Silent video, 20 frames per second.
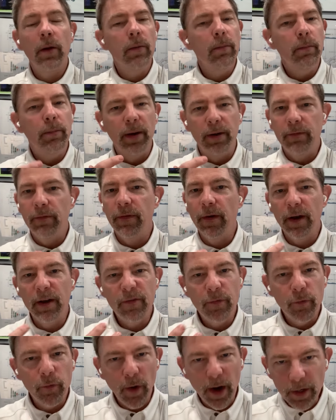But very
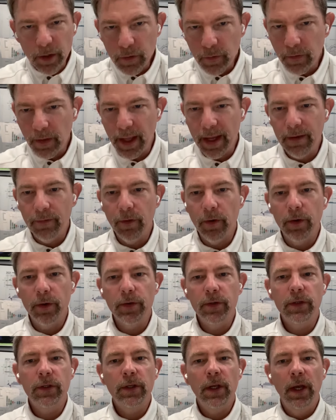fresh
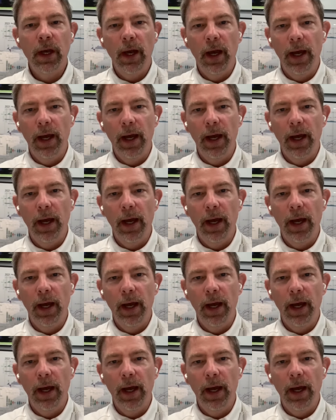flavors.